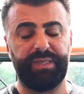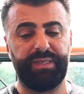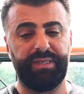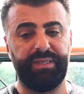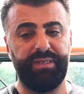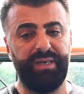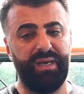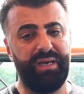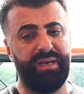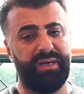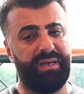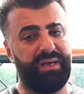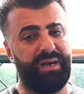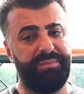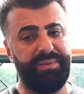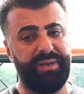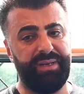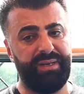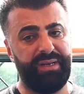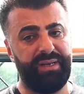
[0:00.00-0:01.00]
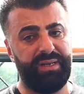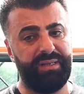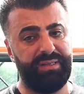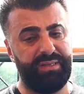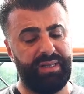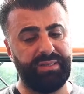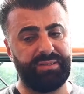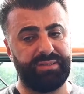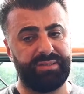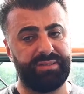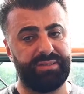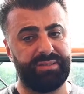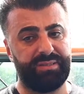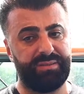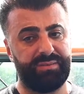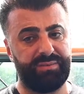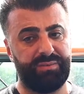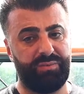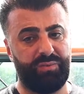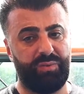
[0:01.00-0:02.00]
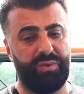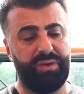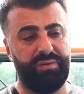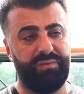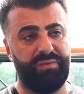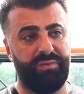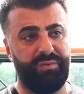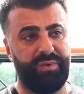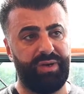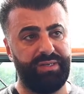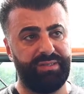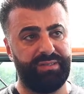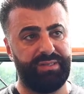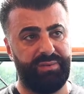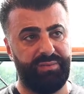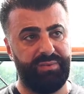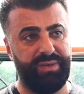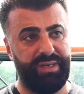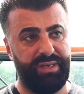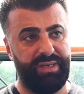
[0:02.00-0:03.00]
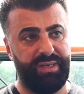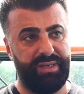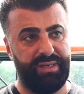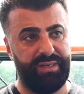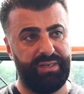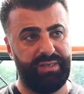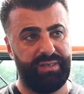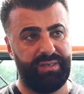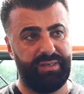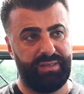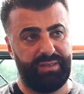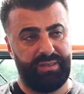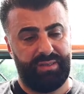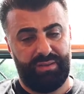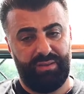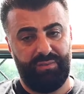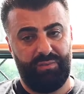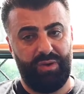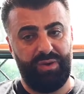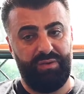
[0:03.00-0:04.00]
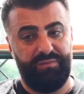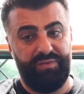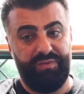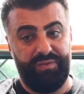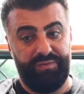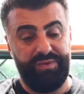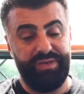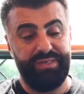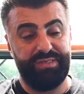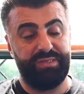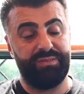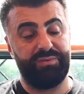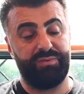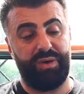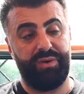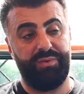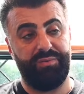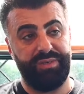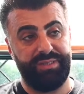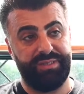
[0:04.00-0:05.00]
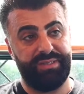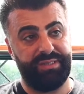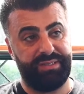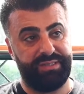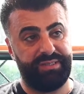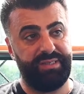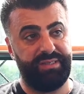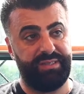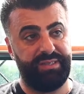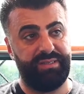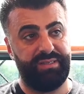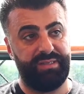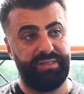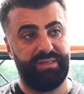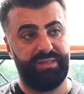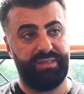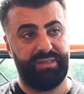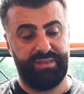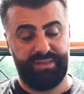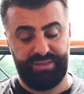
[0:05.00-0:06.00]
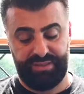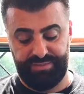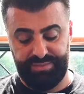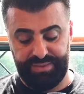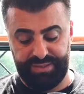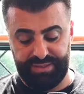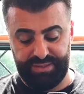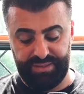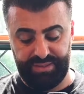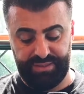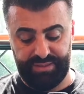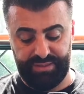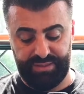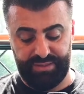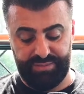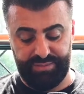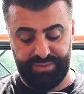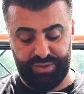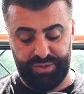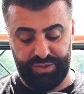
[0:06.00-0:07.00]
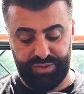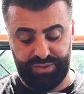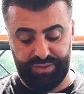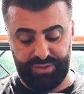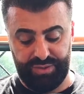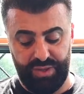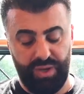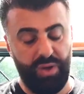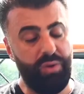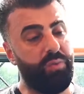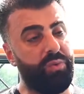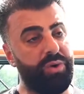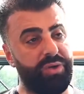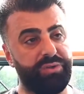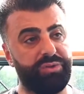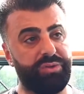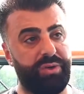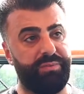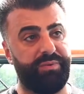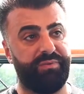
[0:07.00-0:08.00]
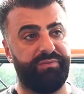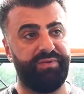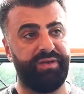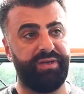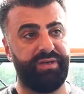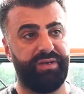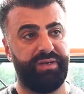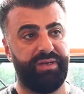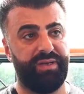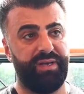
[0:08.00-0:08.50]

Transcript: That's one of the ways that one of the reasons why we succeeded in this business is because we're on top of it.